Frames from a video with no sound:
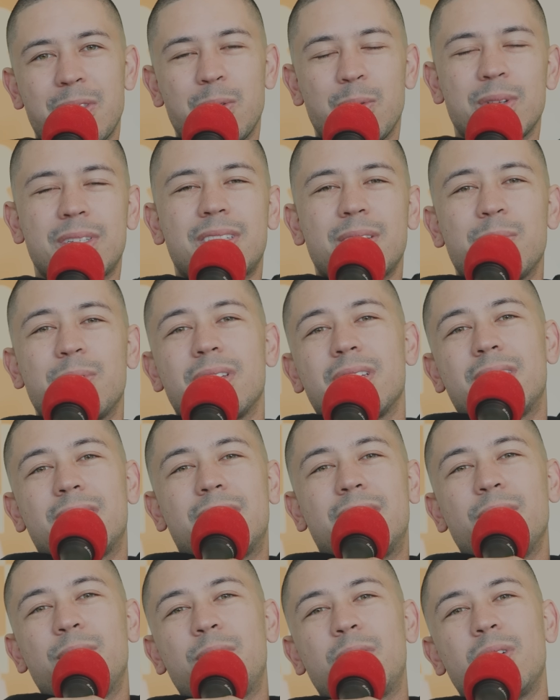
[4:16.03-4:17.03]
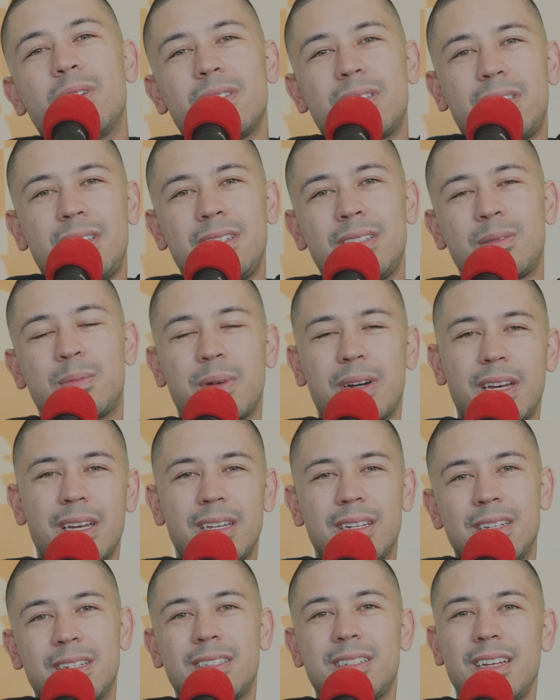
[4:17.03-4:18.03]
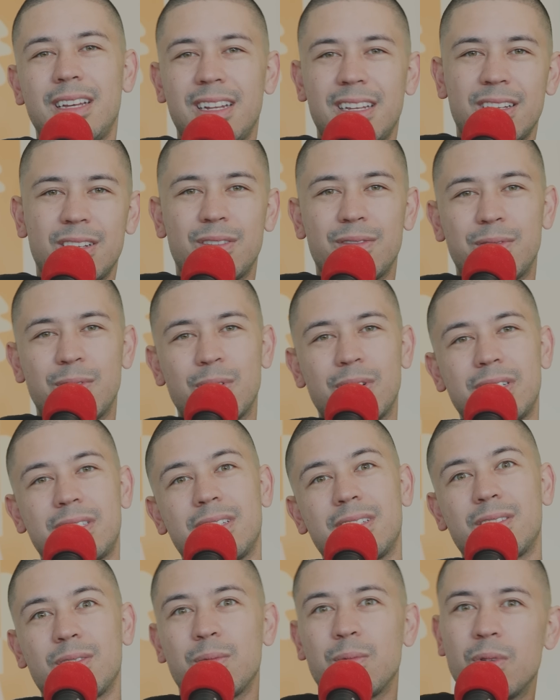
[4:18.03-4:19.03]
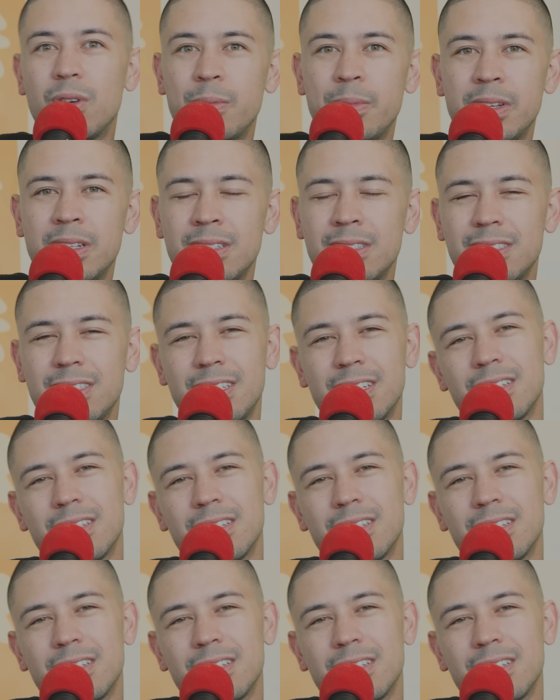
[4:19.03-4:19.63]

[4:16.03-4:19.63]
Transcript: What's some of the difficulties by initiating a divorce as a woman?